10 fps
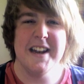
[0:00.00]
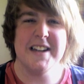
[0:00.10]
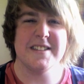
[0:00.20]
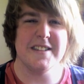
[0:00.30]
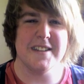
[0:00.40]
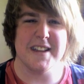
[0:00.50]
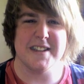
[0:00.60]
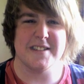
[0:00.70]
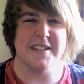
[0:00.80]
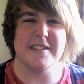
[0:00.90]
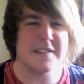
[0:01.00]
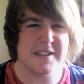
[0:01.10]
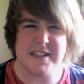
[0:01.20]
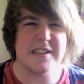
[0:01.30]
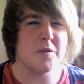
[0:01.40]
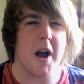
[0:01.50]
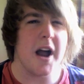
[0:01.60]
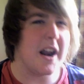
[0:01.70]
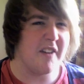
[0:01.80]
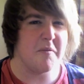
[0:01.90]
Listen to this. This is this is why
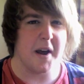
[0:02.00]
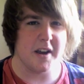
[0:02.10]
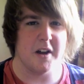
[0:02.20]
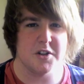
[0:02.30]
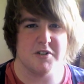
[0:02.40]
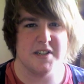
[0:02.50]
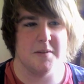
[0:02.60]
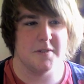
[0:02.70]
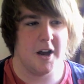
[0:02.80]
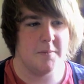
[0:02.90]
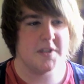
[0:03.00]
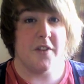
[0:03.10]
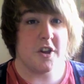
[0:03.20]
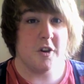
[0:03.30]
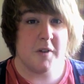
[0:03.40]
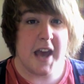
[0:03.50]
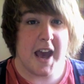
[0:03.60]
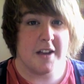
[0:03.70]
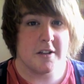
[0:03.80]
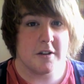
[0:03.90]
I love my country sometimes. In the
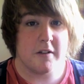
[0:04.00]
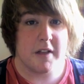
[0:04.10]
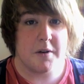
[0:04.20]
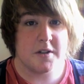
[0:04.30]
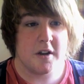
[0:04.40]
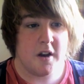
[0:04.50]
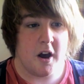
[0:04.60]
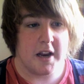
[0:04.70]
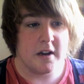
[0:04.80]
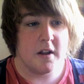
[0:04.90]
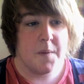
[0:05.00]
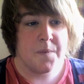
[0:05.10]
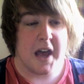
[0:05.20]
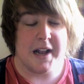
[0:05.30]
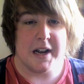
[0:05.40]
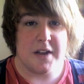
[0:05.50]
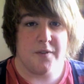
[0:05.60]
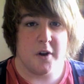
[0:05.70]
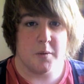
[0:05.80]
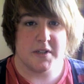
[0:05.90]
UK in 2009, a
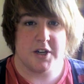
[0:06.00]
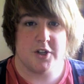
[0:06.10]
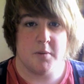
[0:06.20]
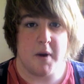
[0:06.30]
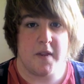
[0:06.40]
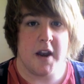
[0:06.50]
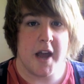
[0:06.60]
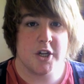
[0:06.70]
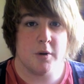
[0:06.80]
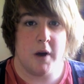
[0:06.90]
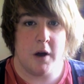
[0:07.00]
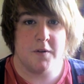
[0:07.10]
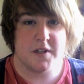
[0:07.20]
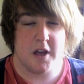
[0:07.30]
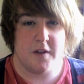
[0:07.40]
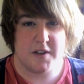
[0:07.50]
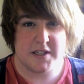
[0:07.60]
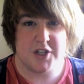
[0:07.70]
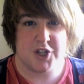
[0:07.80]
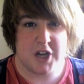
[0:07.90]
leaflet was issued by the National Health
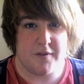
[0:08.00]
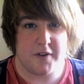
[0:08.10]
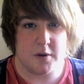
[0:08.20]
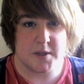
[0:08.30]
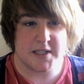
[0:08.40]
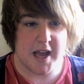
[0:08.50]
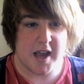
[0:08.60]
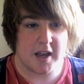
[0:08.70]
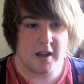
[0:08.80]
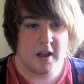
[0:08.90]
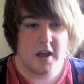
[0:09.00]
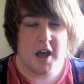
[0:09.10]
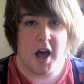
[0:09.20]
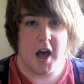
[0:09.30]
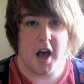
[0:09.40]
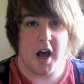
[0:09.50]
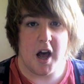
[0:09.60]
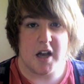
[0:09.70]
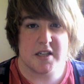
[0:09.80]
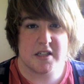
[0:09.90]
Service in Sheffield saying
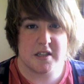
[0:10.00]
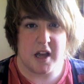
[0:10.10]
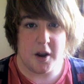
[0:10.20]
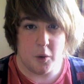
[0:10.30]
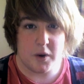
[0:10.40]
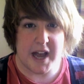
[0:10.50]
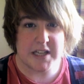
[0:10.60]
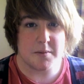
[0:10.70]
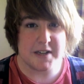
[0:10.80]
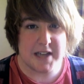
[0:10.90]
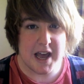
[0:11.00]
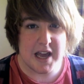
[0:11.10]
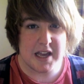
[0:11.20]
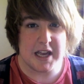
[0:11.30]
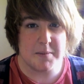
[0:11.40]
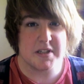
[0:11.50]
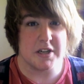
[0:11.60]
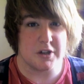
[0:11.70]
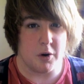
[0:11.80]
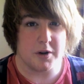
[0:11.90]
a, an orgasm a day keeps the
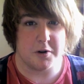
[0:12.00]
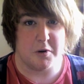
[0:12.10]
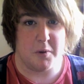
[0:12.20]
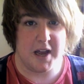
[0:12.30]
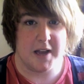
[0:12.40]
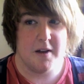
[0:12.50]
doctor away.